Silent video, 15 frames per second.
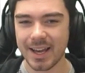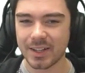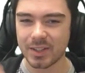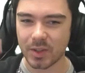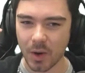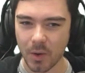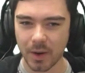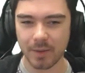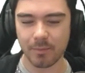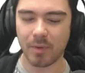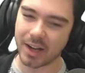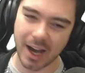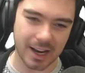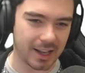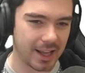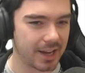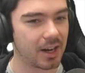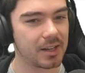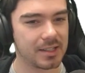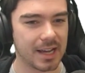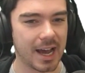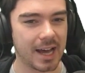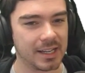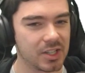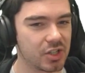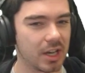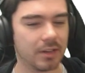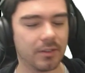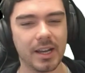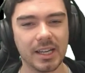So kind of like Artanis
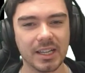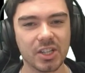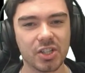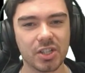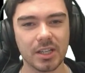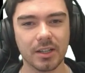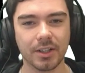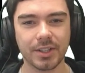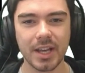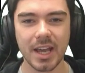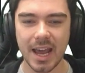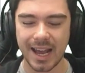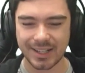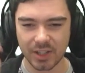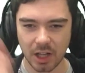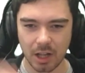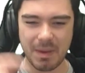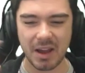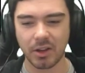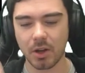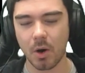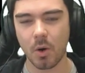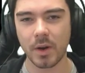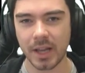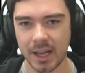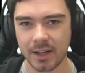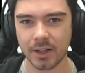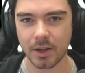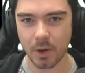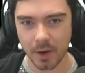generating his shield, it's all about going
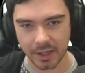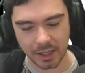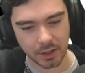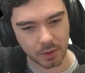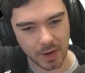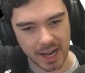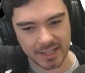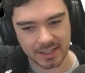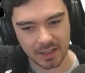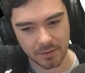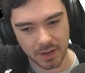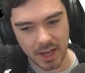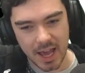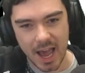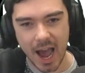in and going aggressive.